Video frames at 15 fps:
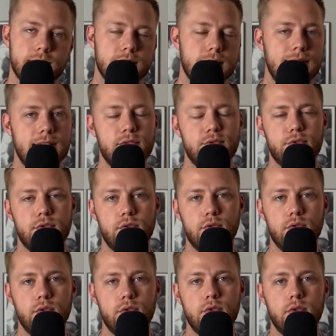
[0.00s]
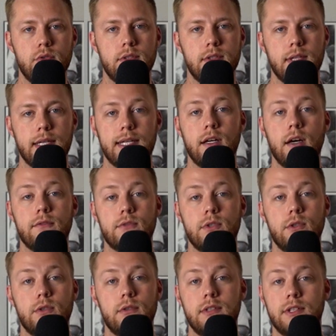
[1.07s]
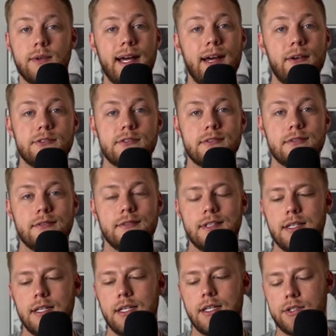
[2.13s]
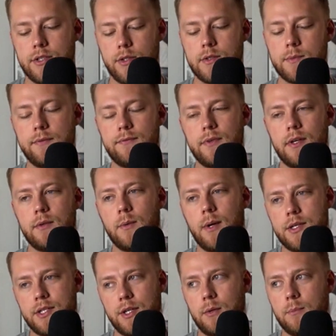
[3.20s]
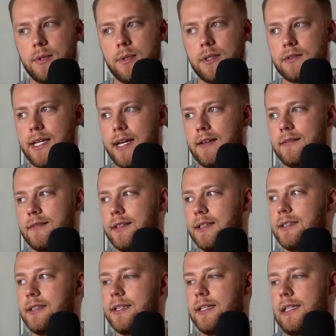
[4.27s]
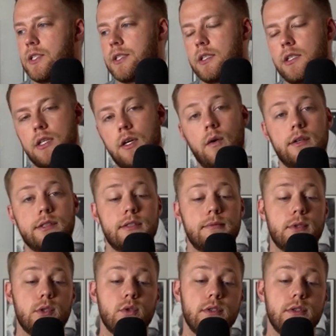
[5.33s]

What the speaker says: into like an off-road little house. So it's been fun watching her build that, and then she's gonna go on some cool